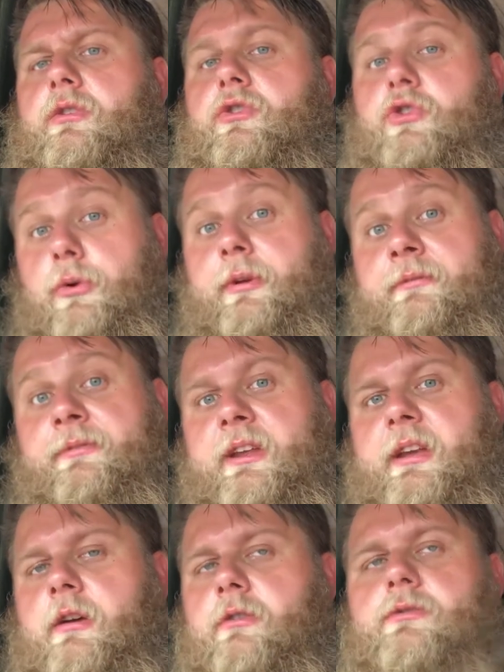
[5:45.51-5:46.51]
doing
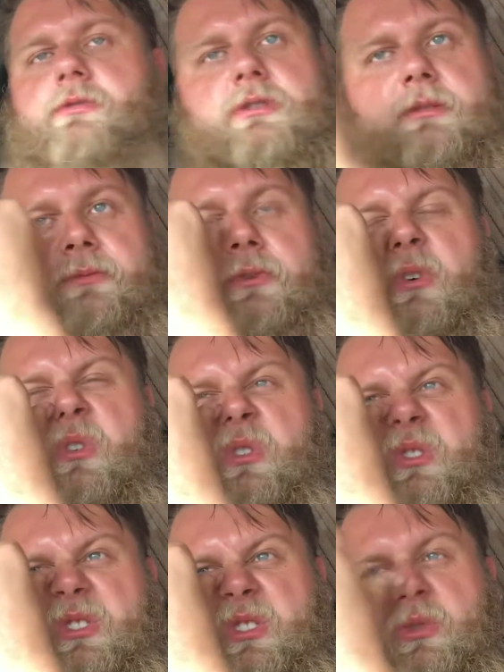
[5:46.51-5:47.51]
videos
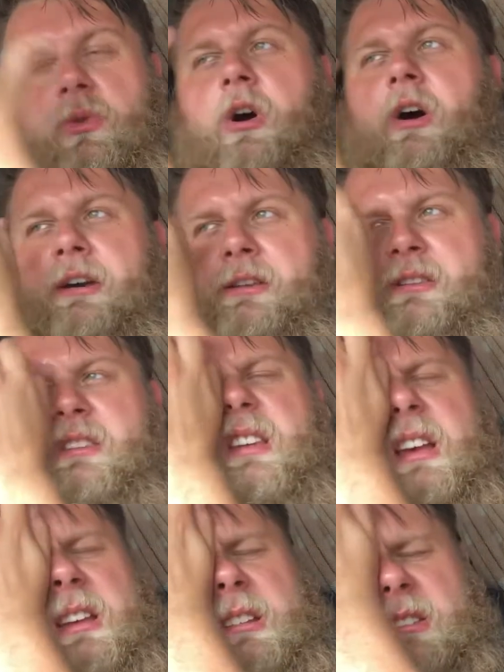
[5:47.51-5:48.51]
for you guys
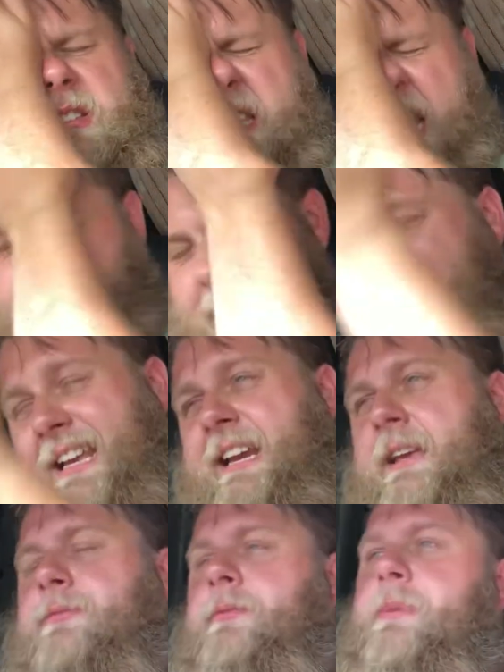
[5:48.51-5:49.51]
and
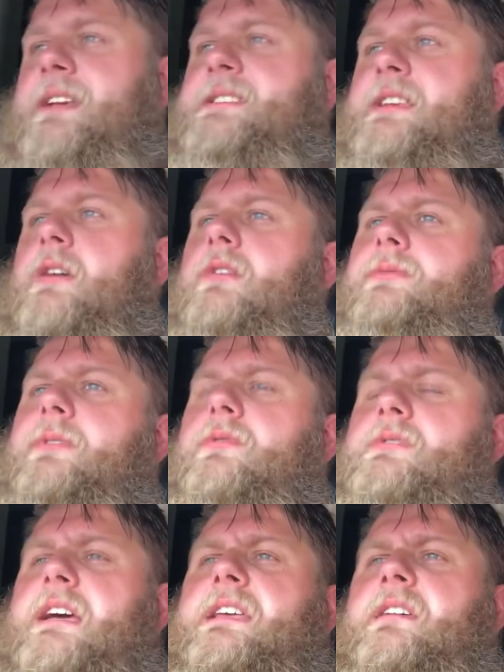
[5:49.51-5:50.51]
technically for myself, it will
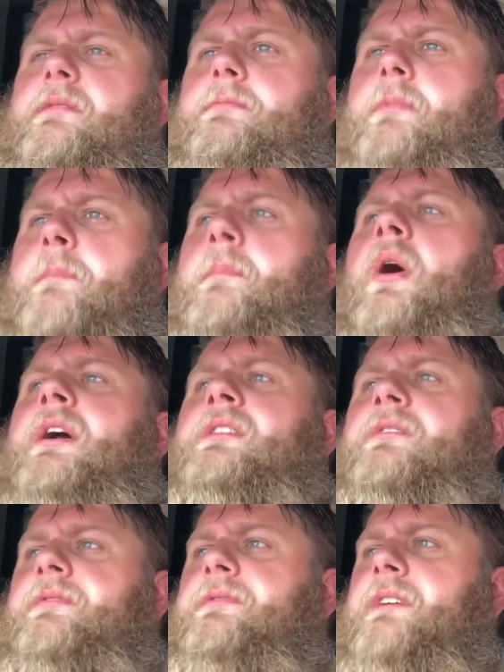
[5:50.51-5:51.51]
take my mind
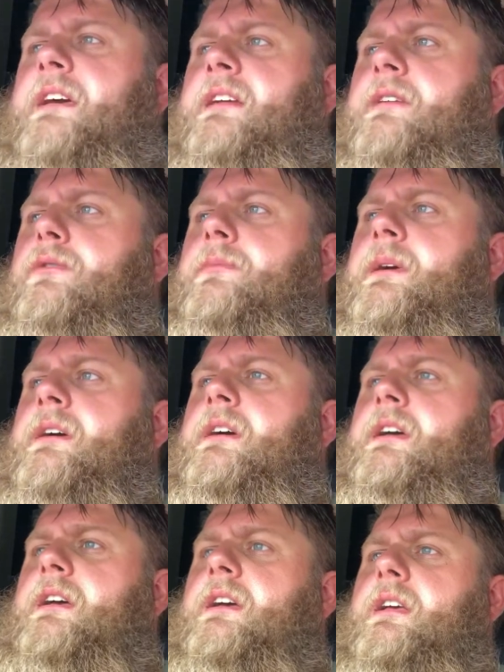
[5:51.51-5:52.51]
off of it a little bit.
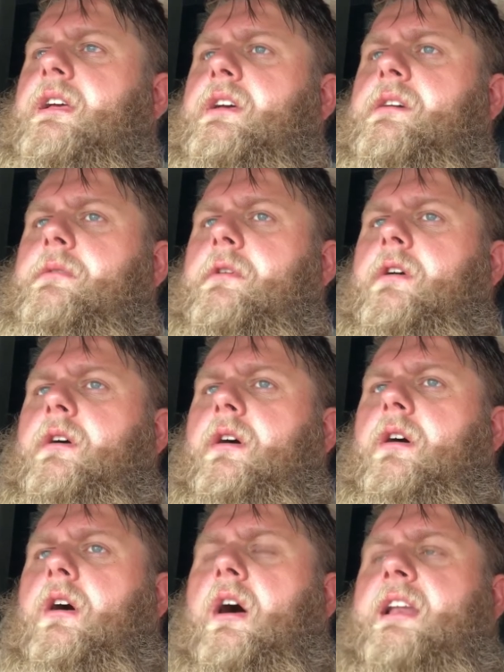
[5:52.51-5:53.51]

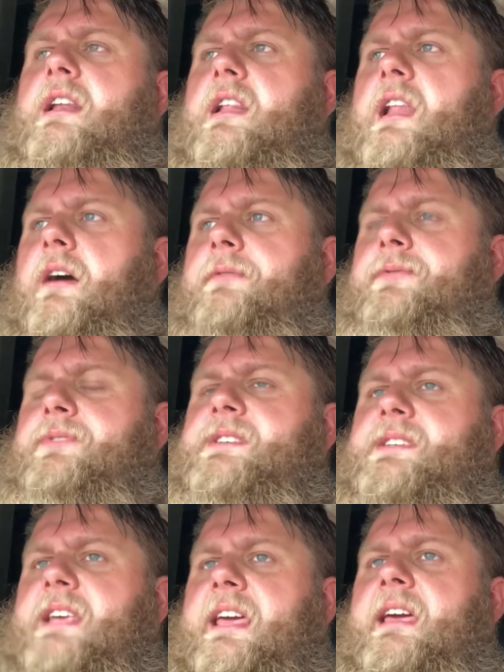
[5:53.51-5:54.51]
I love
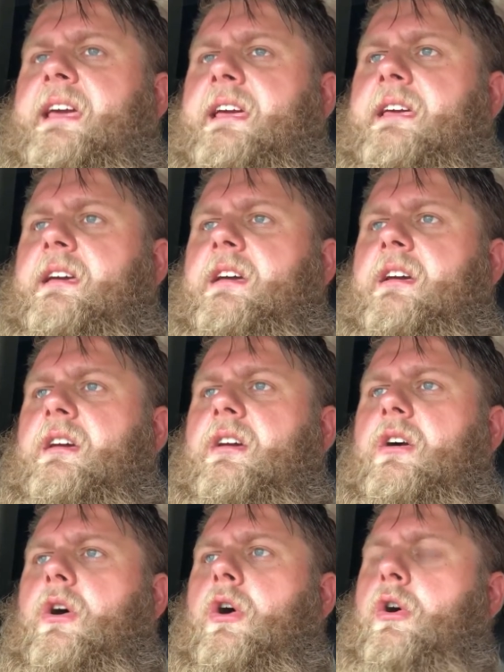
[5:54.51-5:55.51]
seeing
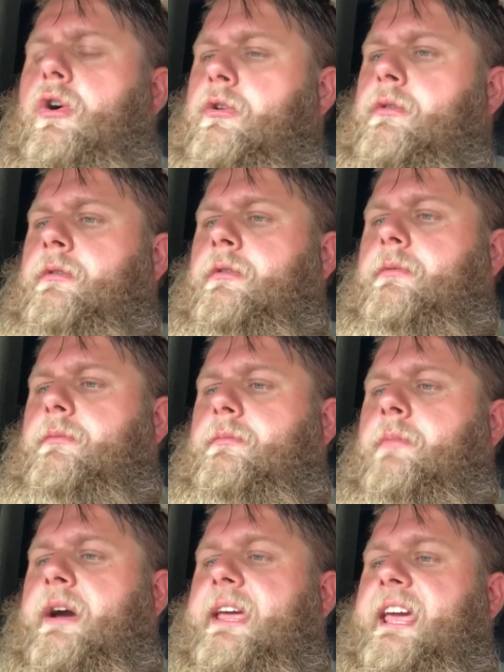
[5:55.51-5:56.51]
on
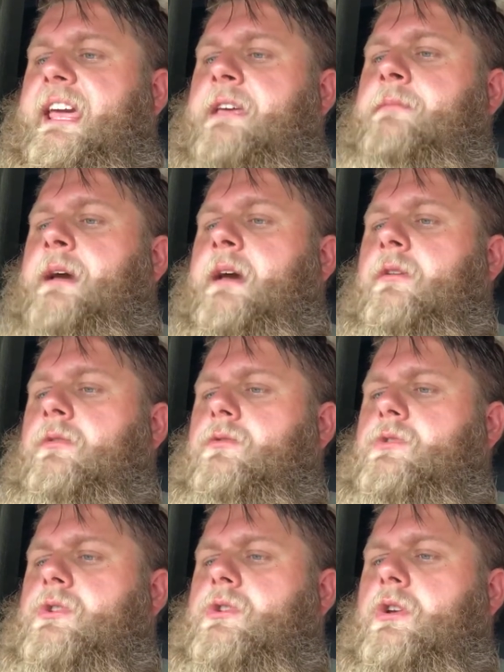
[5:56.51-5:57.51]
my
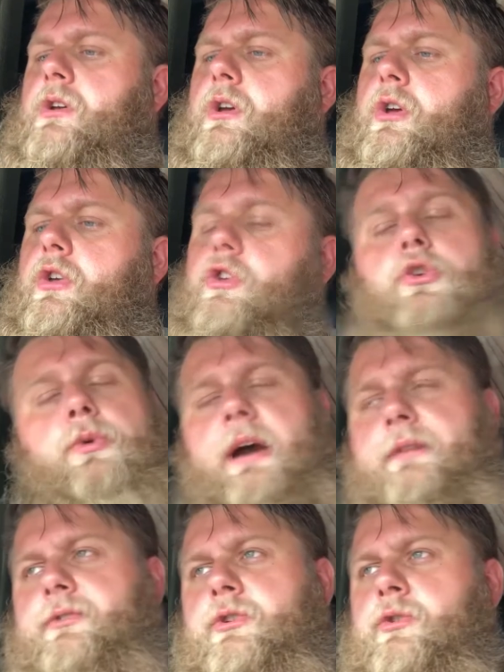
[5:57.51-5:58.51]
emails, you
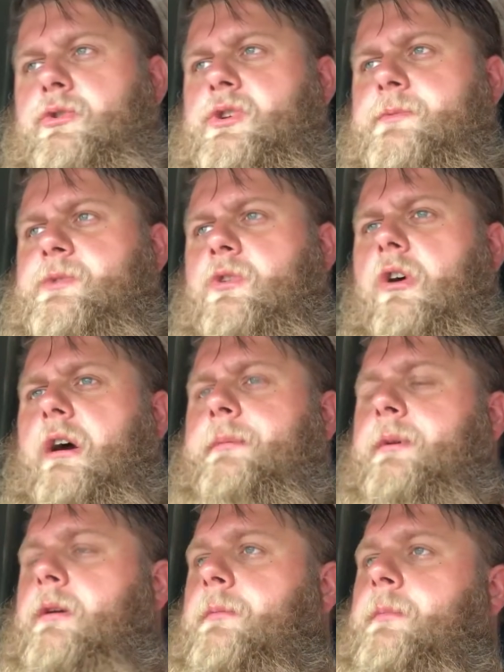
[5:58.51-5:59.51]
have a new subscriber,
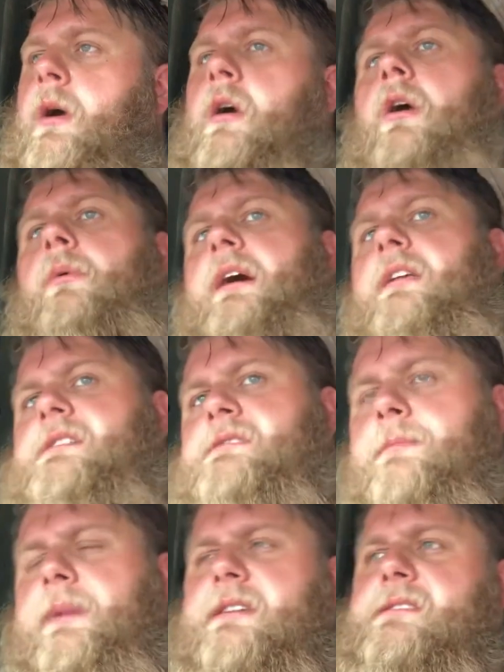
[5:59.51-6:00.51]
and I'm like, oh wow, that's
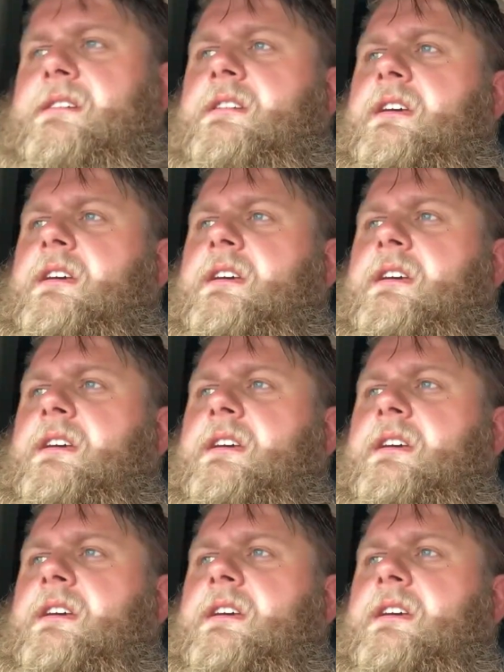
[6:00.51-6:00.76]
amazing.